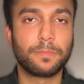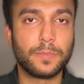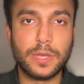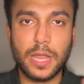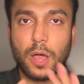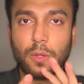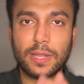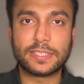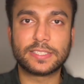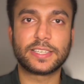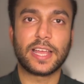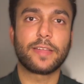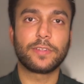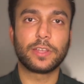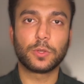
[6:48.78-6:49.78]
now let's
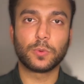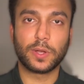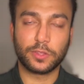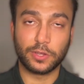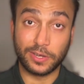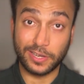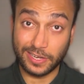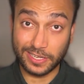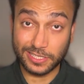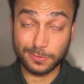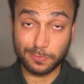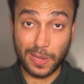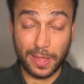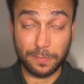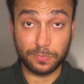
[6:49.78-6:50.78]
dive into our 30 days
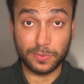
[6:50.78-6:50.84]
plan.